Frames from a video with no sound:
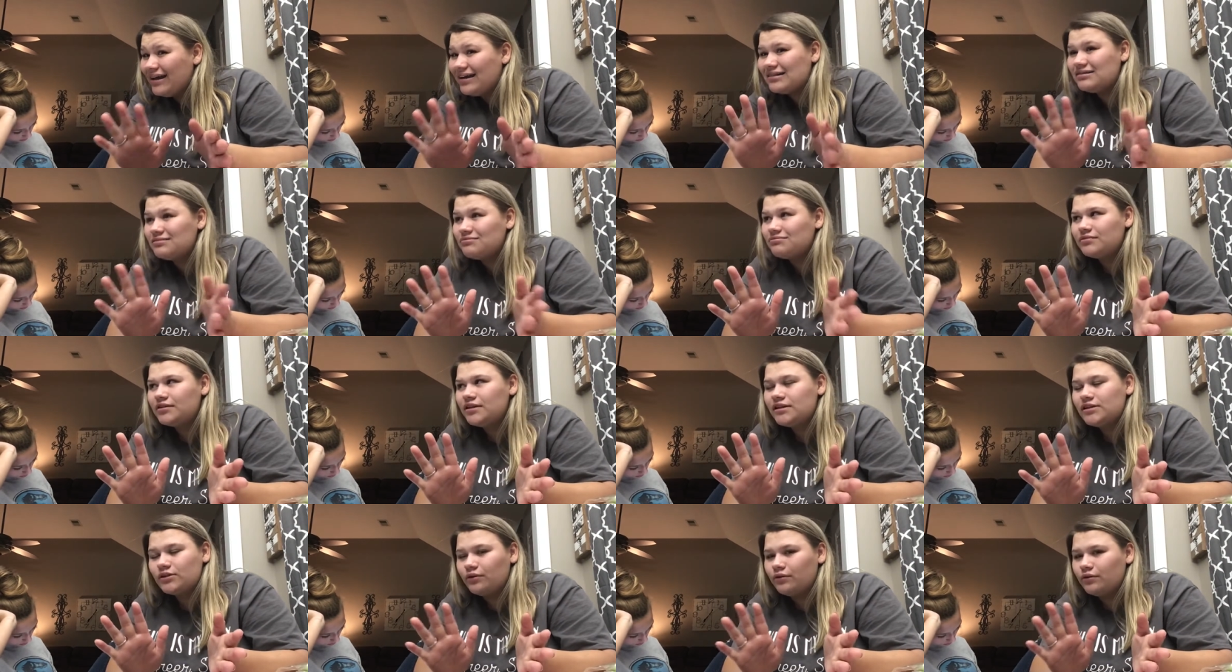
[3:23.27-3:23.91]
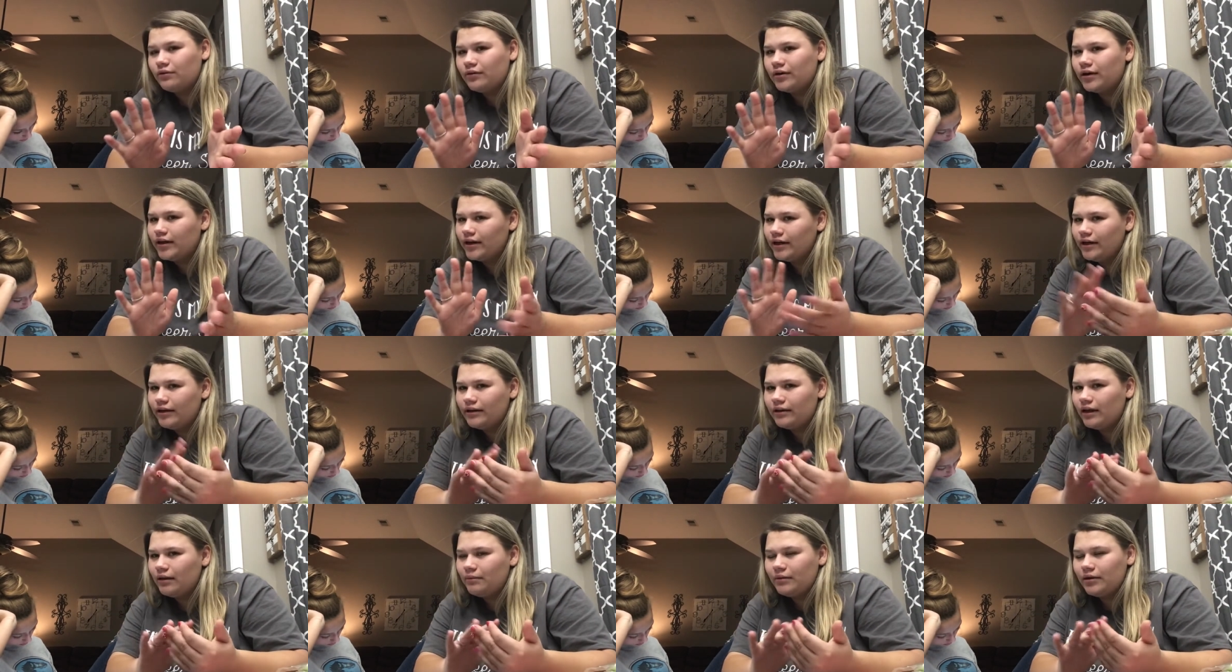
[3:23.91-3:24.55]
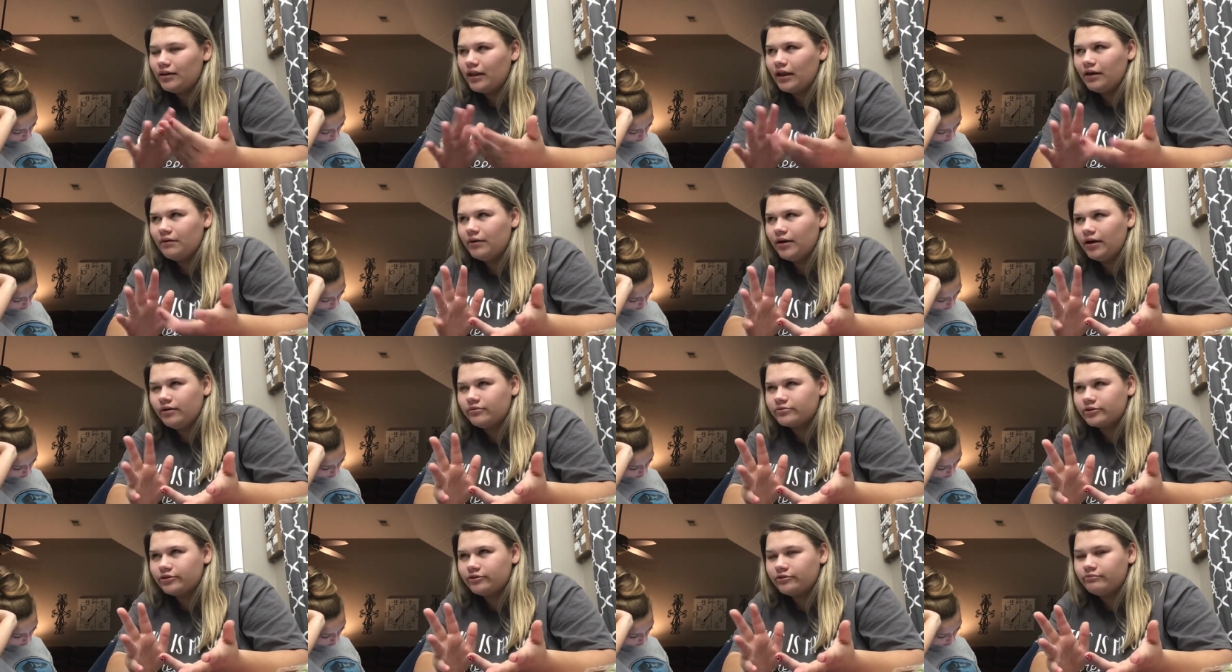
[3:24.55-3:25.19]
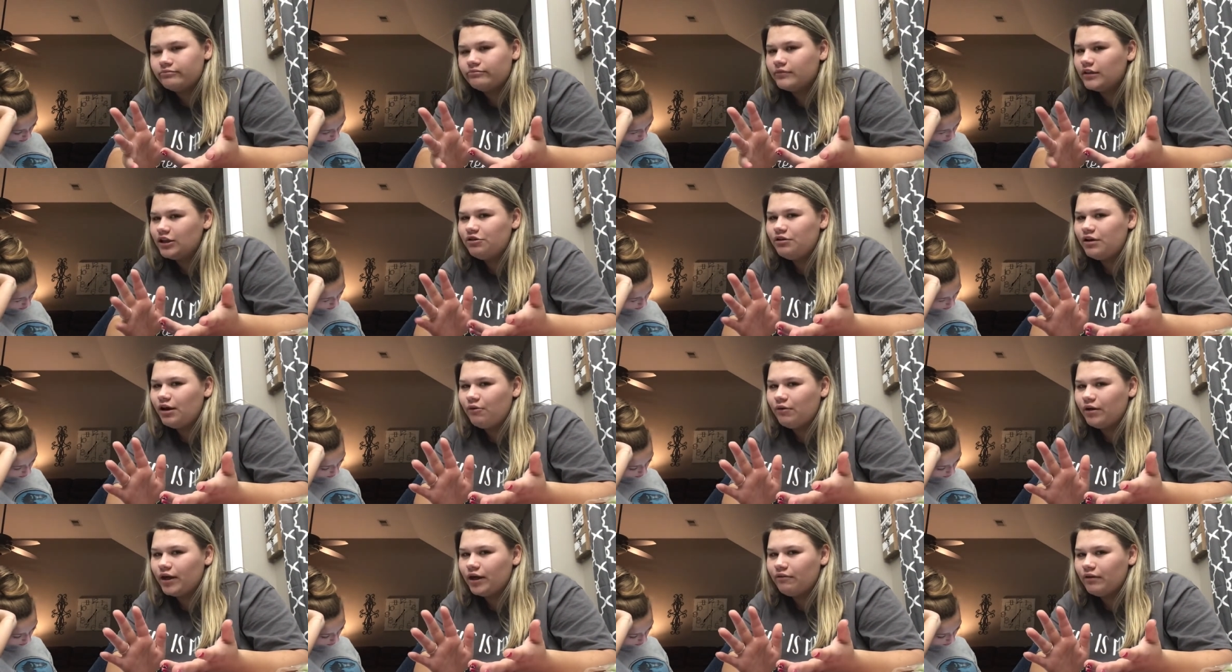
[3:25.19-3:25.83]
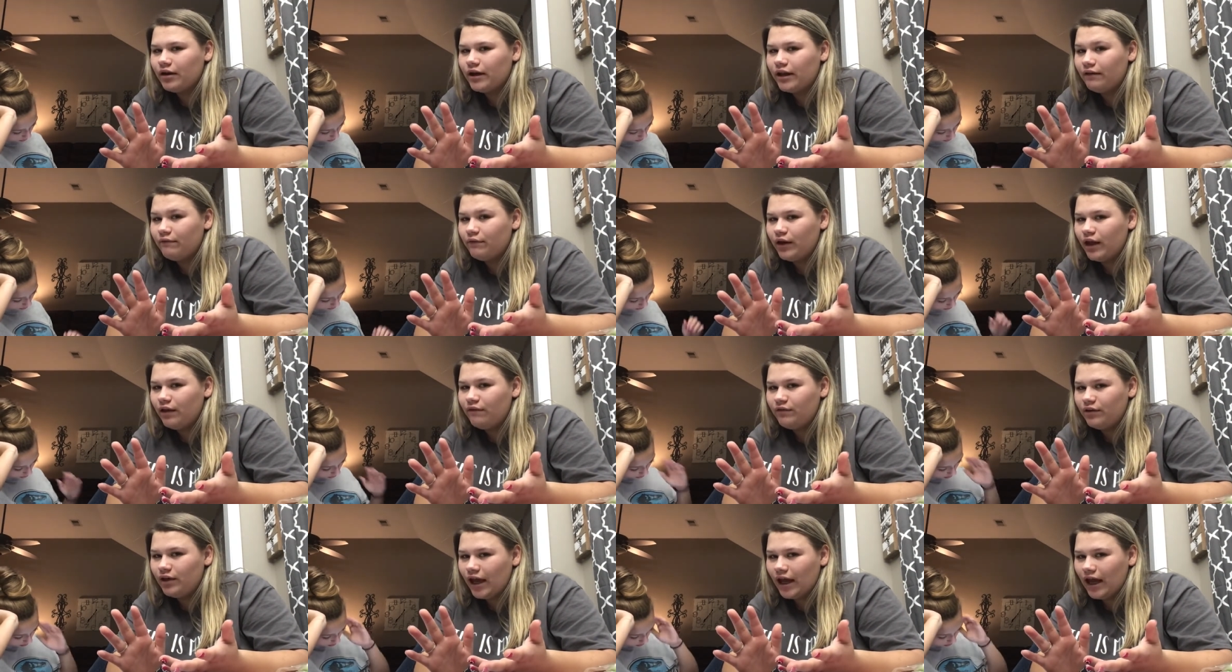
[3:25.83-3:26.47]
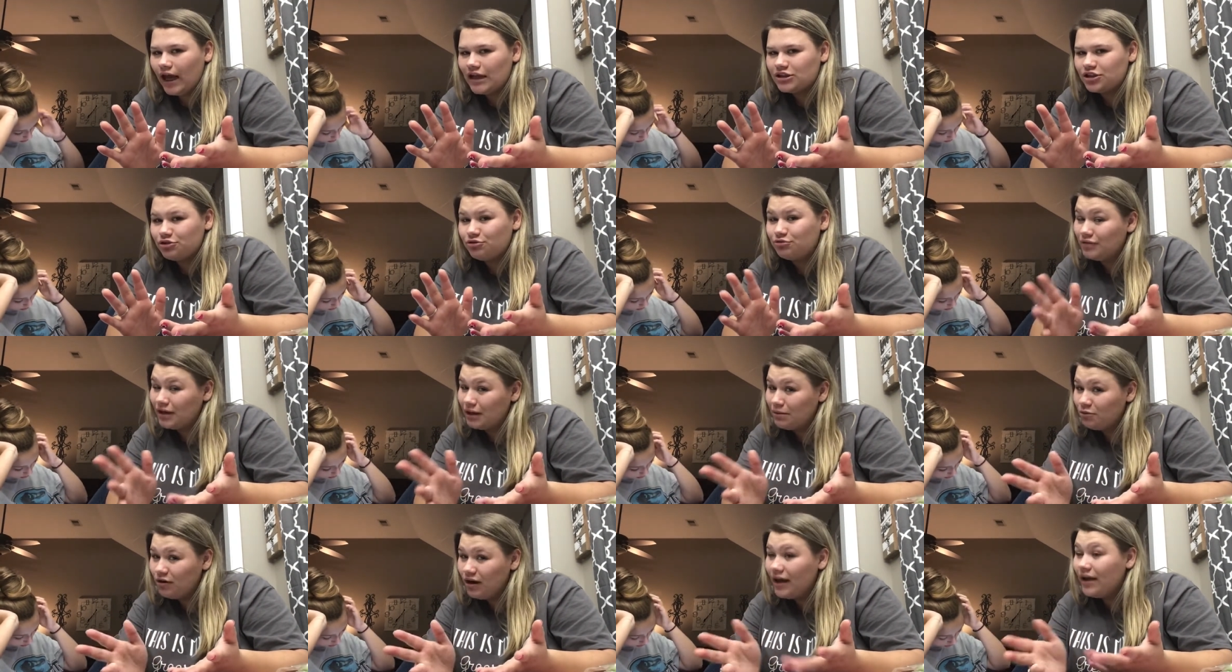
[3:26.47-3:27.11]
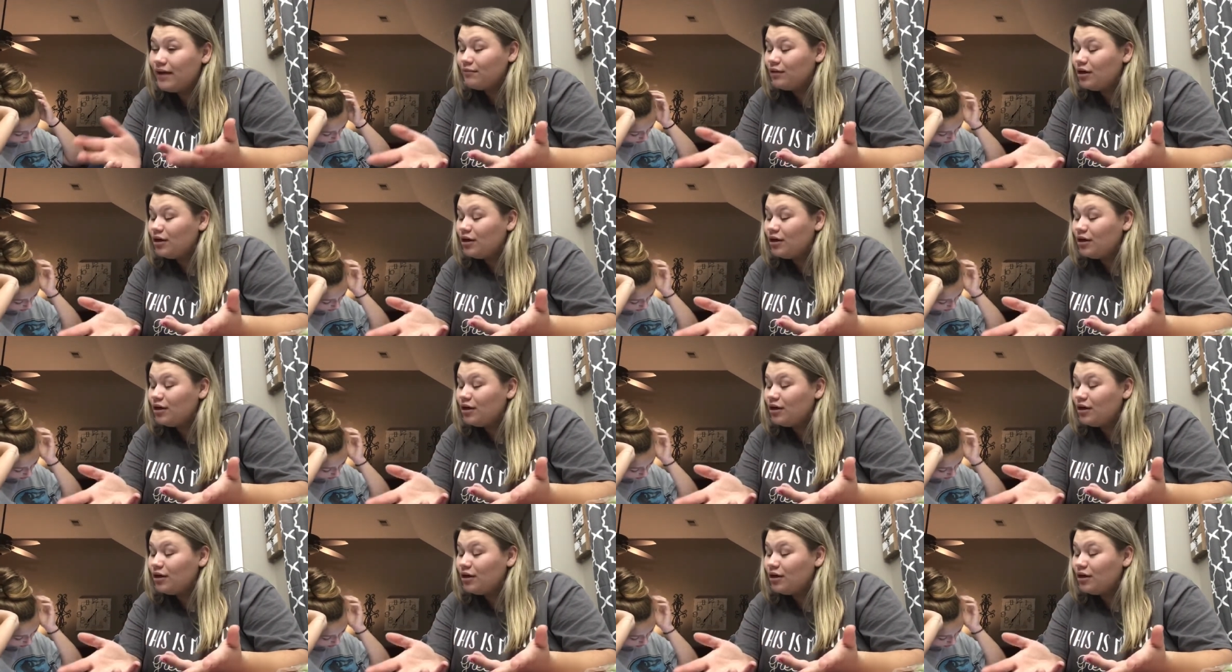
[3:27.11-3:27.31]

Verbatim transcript: Because we school, honey. I mean, like, we homeschool. You don't want to get ready every day if you ain't got to. Am I right?